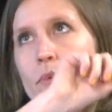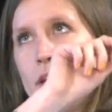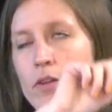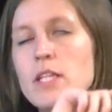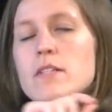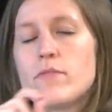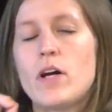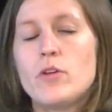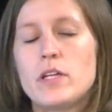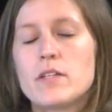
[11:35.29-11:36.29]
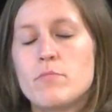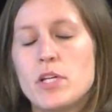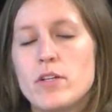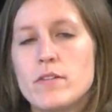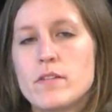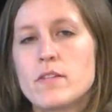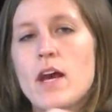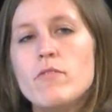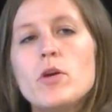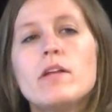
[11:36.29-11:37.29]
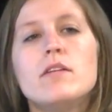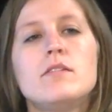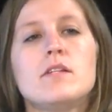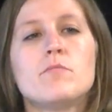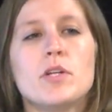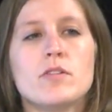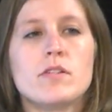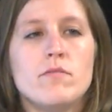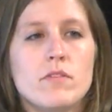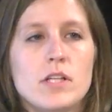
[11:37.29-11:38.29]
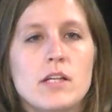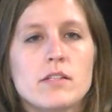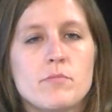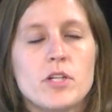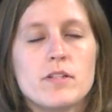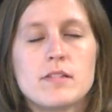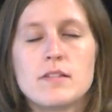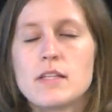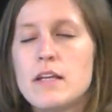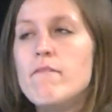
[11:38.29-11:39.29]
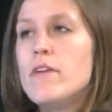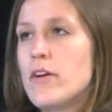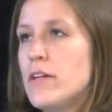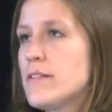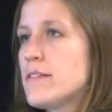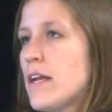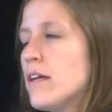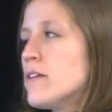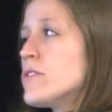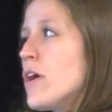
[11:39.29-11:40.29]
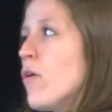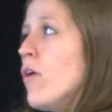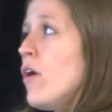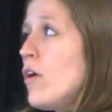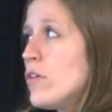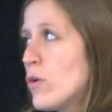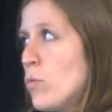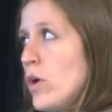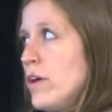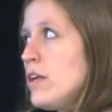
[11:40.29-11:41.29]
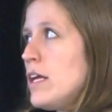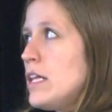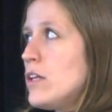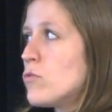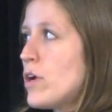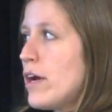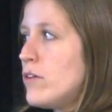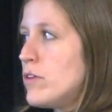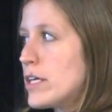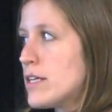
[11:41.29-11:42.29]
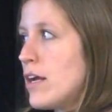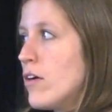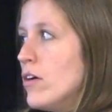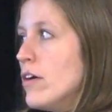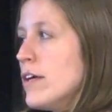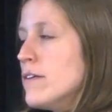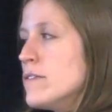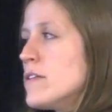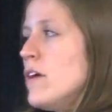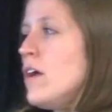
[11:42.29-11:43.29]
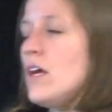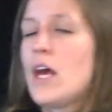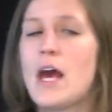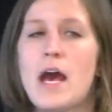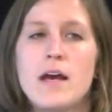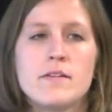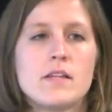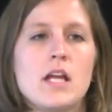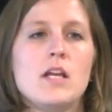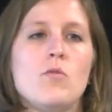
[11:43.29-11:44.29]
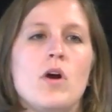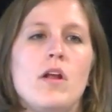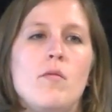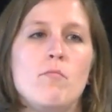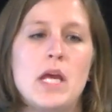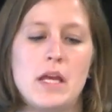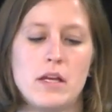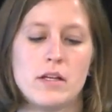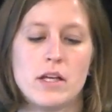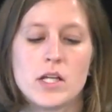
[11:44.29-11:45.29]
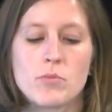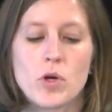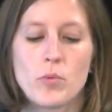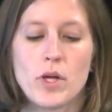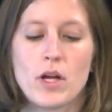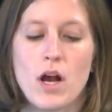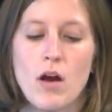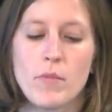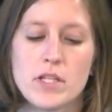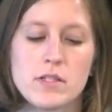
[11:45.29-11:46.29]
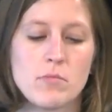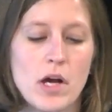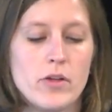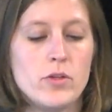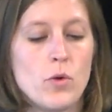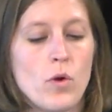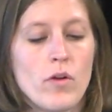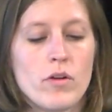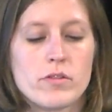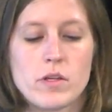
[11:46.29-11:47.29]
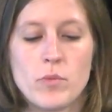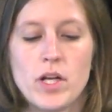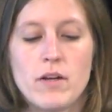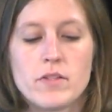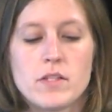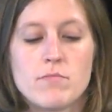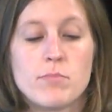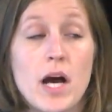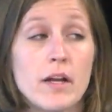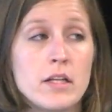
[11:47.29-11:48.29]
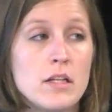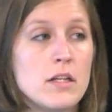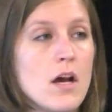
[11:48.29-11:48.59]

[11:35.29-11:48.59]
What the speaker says: given these following experiences, have you had these experiences in various settings? So the one in the red rectangle is, has anyone made inappropriate comments about your or someone else's body,